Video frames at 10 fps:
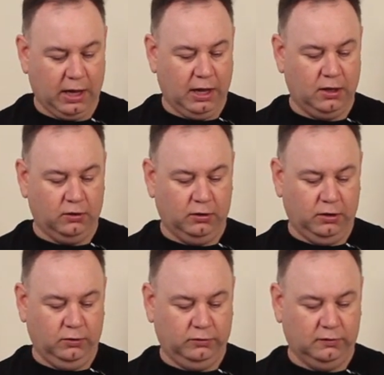and
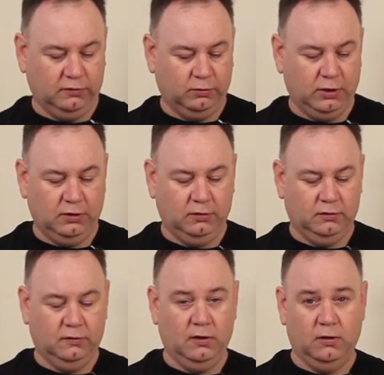oh so sweet.
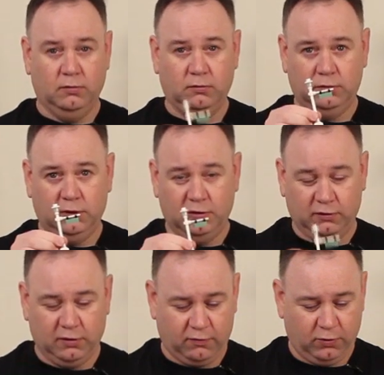So get
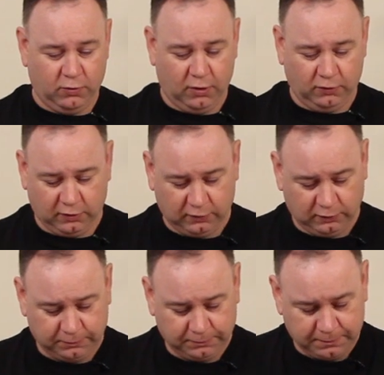yourself a few of those things.